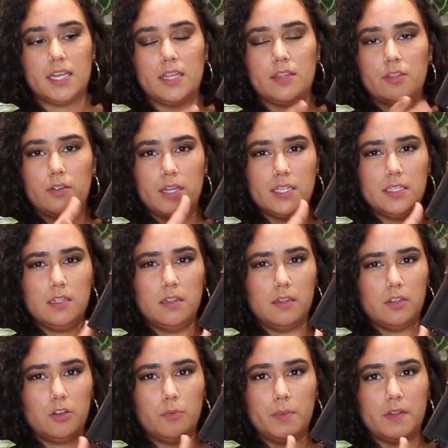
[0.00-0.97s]
and there is a
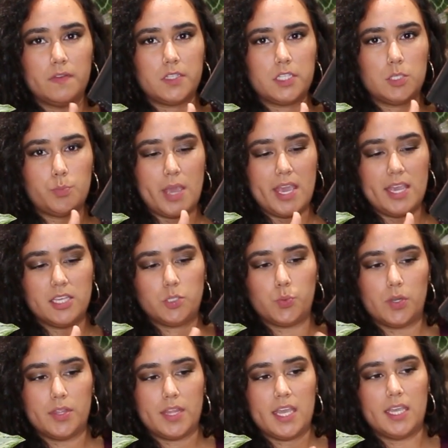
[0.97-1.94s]
little bit of space
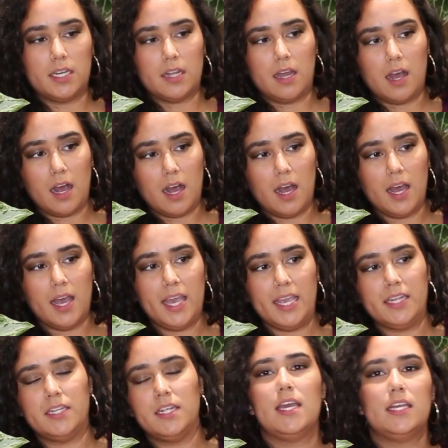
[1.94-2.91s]
where they can hide.